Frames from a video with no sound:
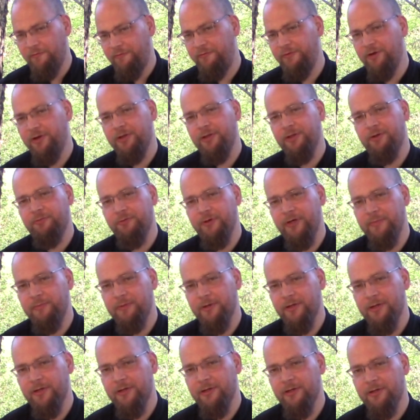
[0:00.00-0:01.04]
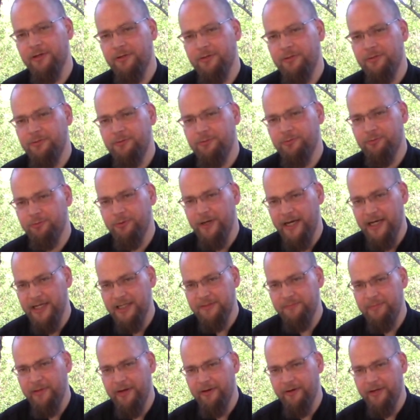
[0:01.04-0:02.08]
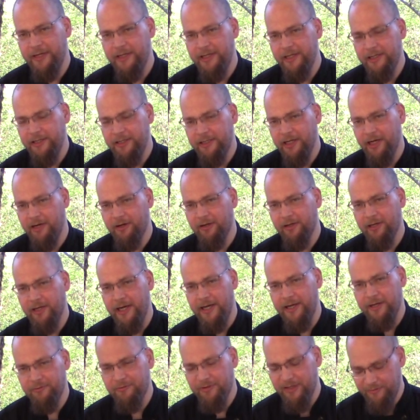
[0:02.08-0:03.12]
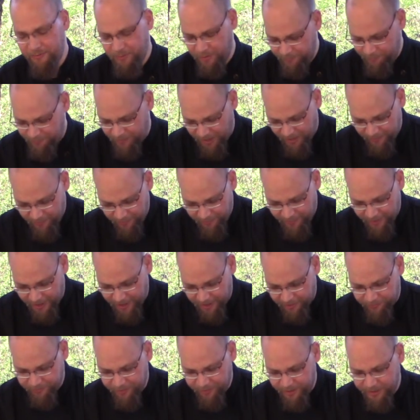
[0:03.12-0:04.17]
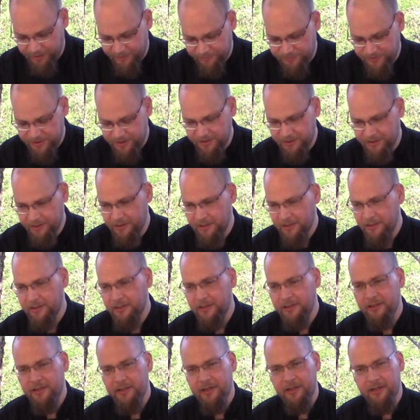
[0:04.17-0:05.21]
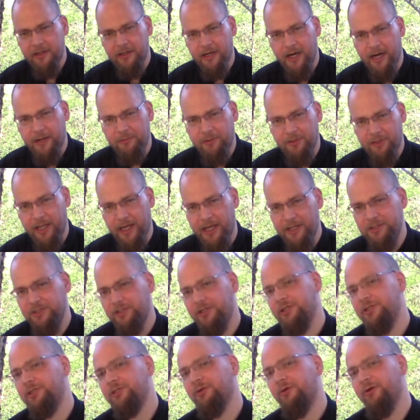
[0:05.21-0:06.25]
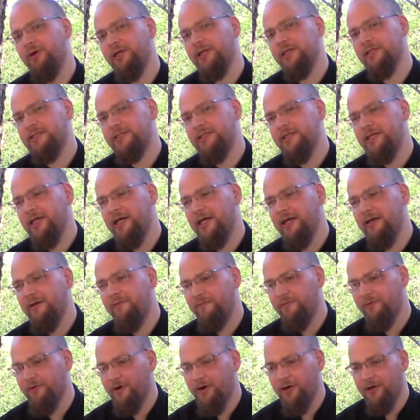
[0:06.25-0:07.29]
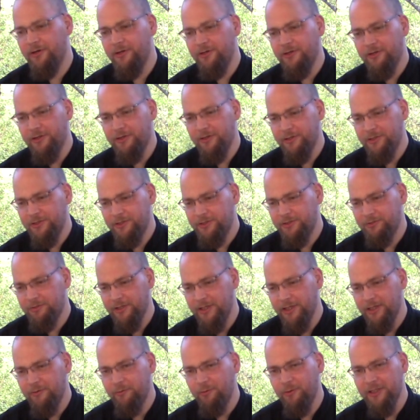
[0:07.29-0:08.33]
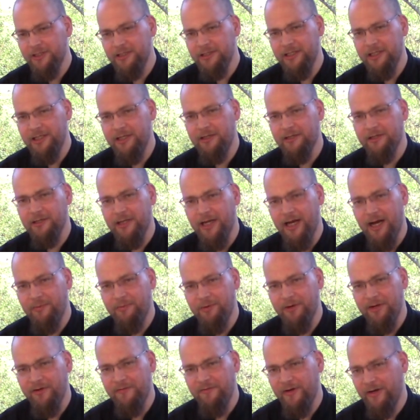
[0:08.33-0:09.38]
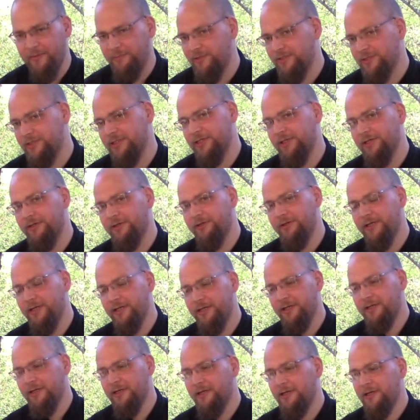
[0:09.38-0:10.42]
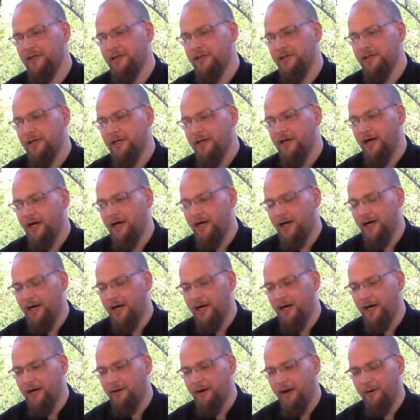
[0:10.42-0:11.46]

fear the Reaper, raspberry Carolina Reaper baby back ribs. I'm glad you could join us today for our Nerds Drink Whiskey collaborative episode. I